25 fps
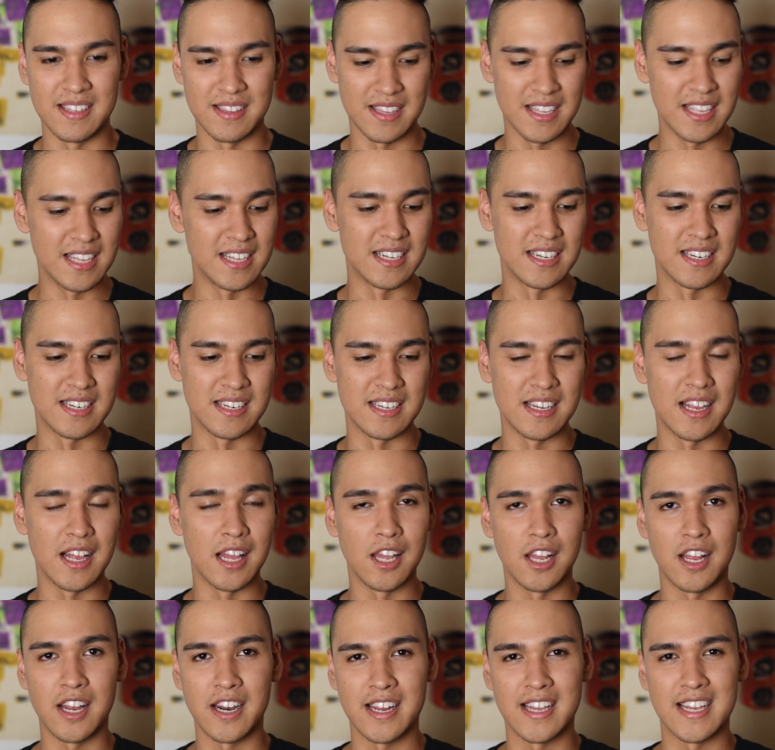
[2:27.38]
in a
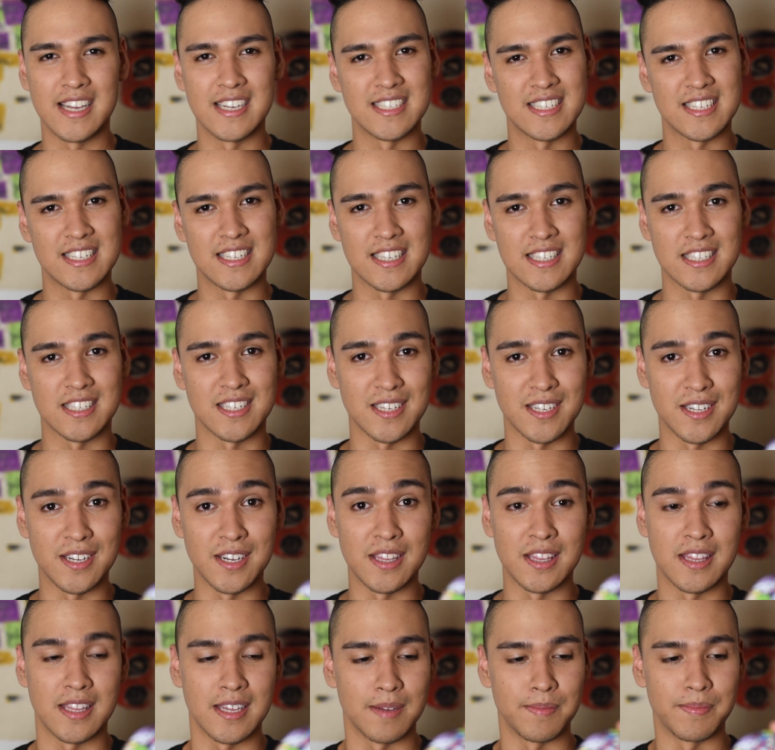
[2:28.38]
lot of cases that's a
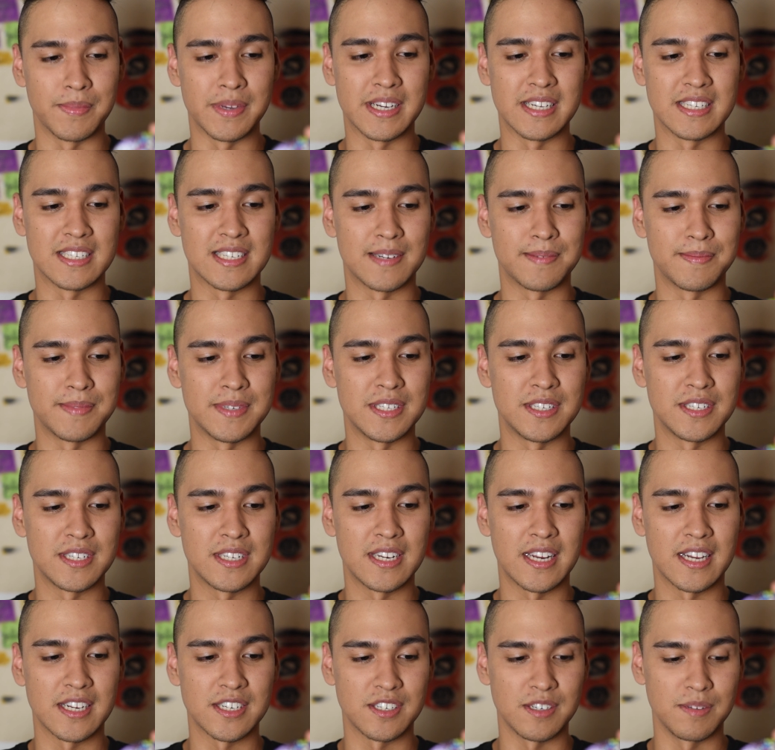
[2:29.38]
good thing because that means you
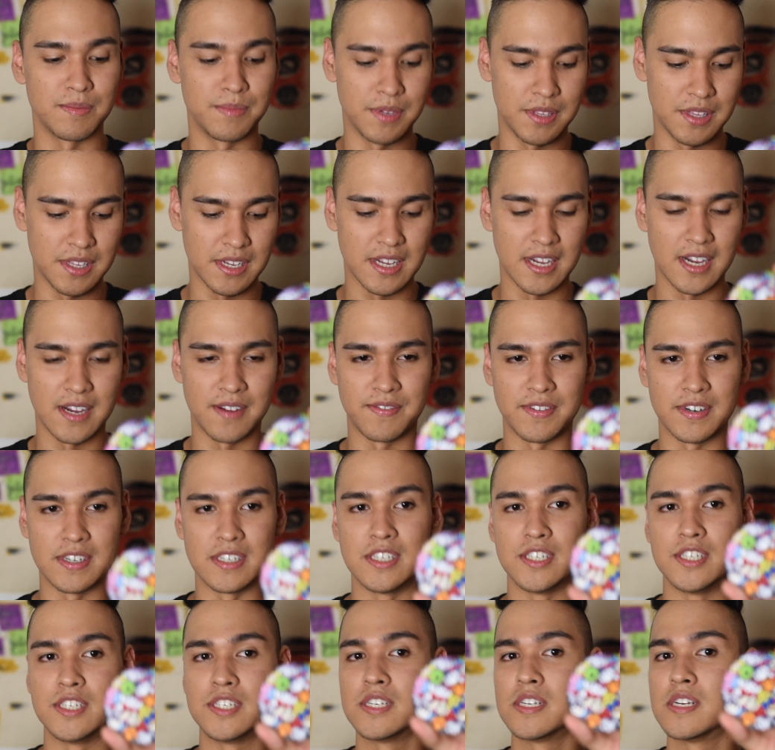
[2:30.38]
can actually build the
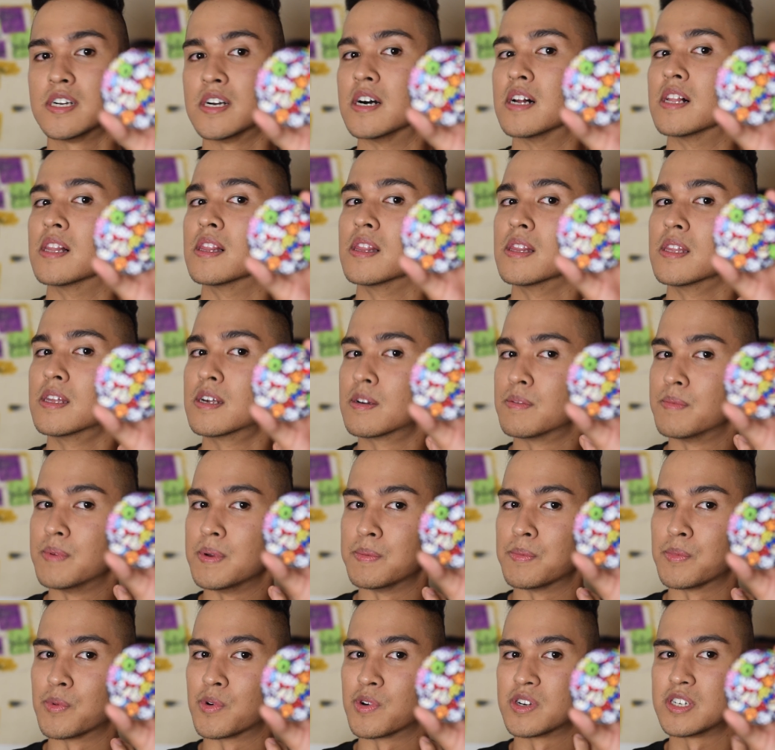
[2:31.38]
coverage a little bit
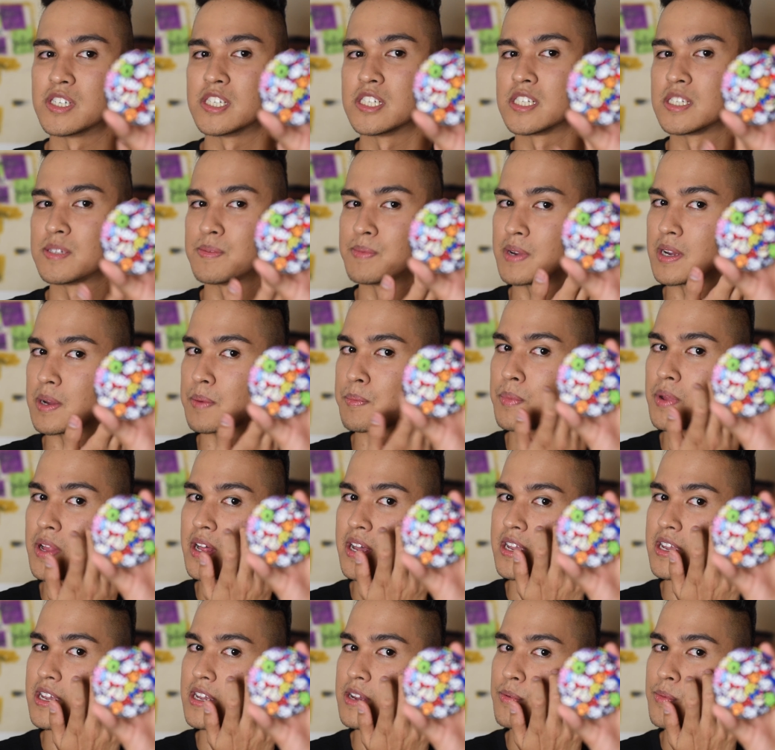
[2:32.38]
more just by
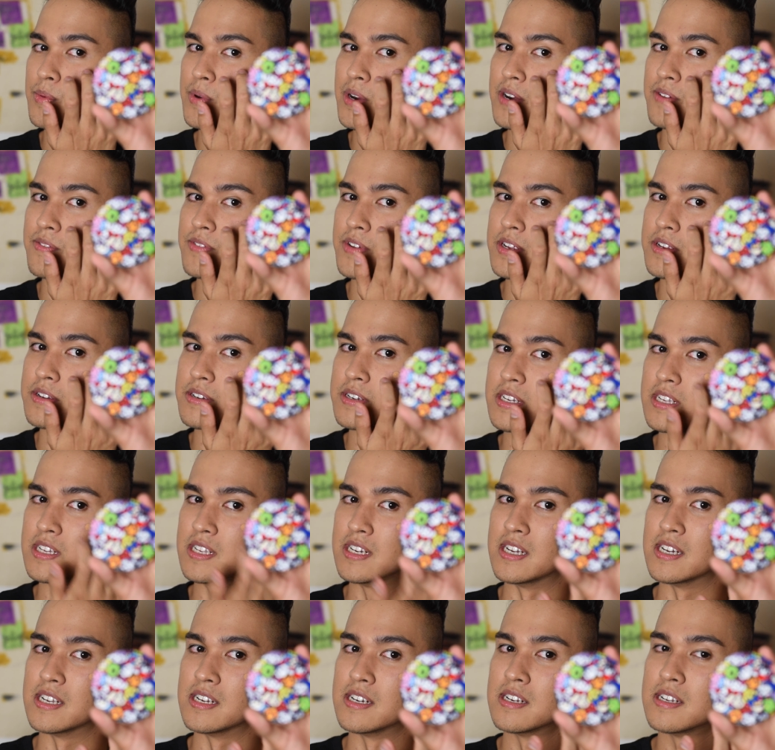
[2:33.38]
applying it wherever you need
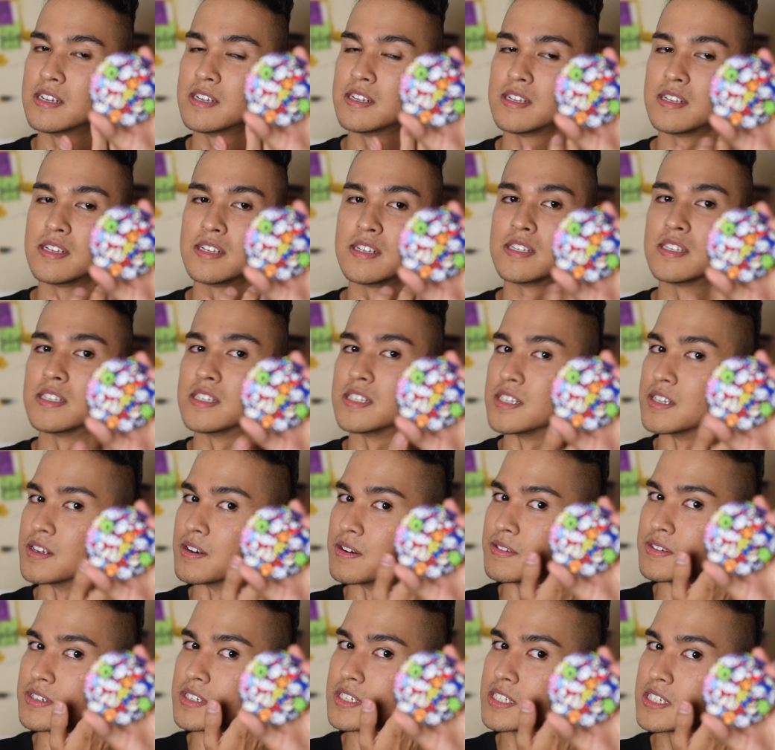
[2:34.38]
it. So
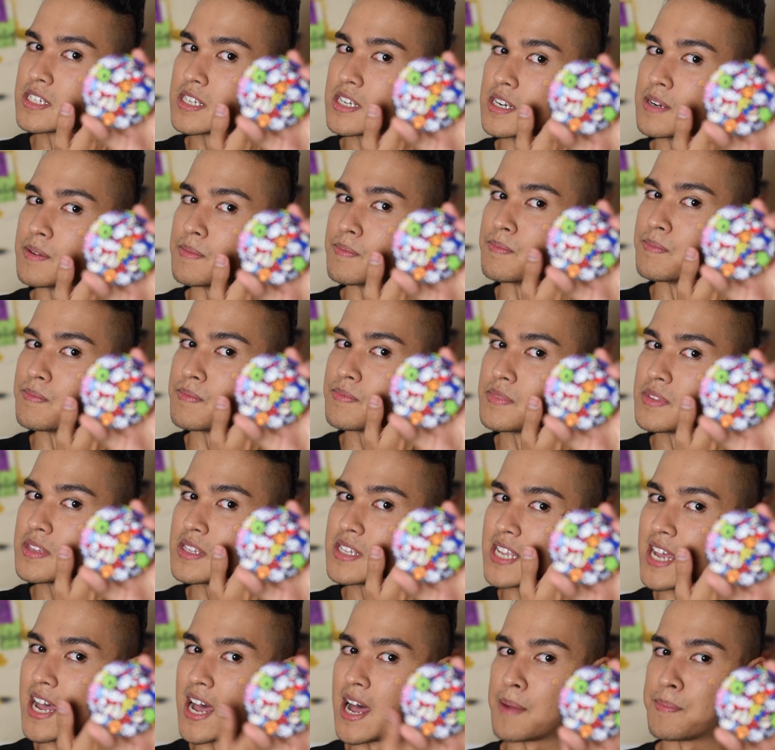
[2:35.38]
I'm just gonna
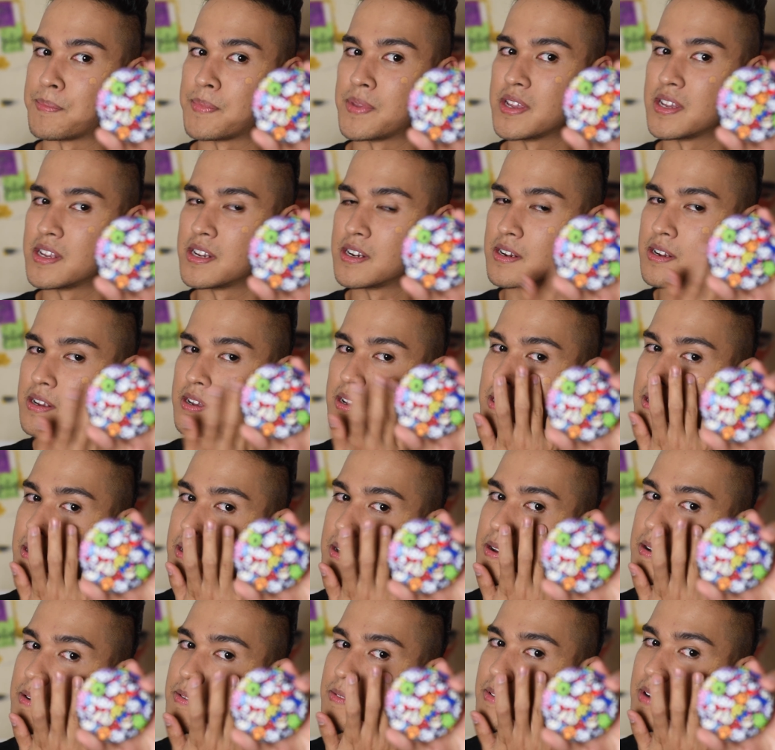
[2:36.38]
tap it
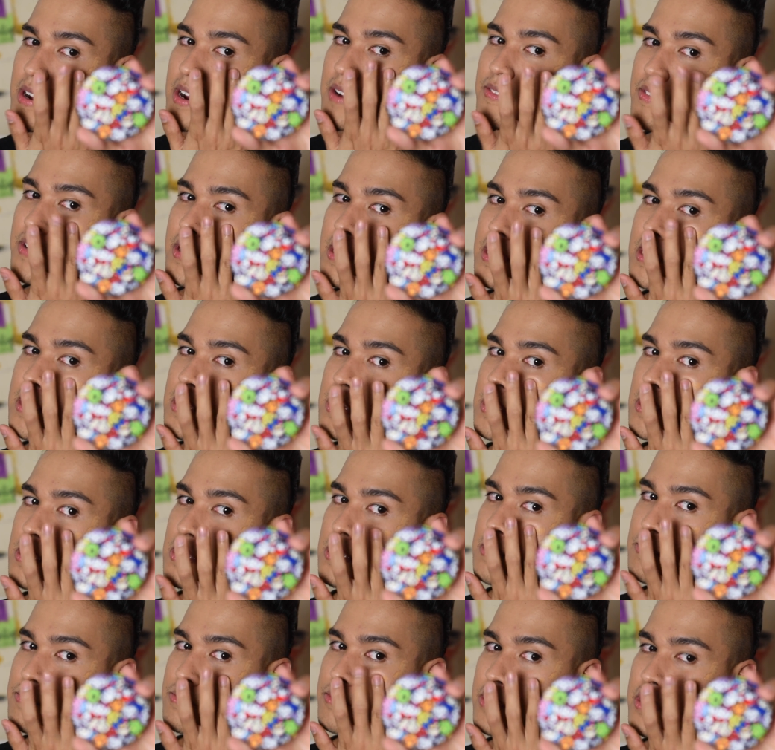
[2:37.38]
wherever I need a
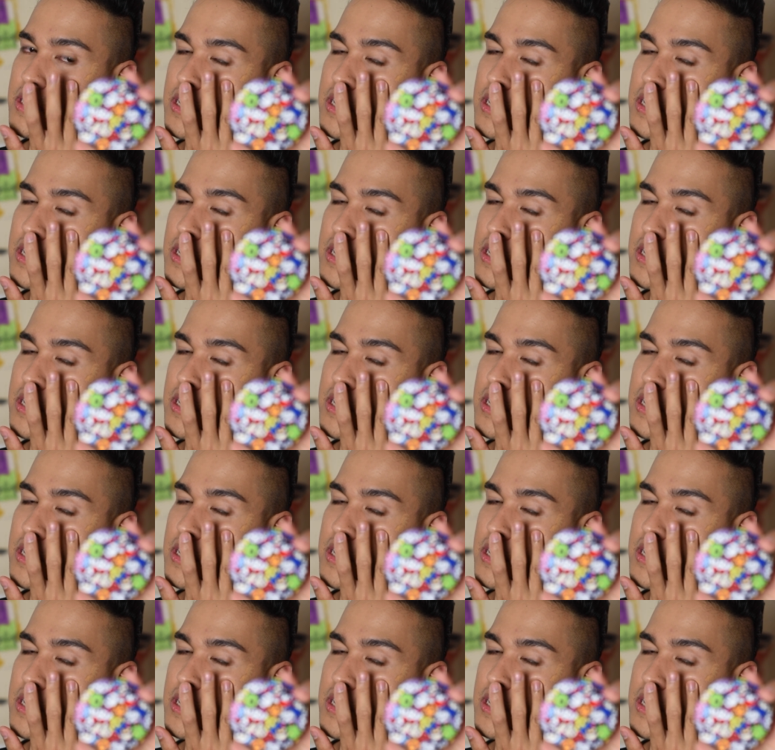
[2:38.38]
little more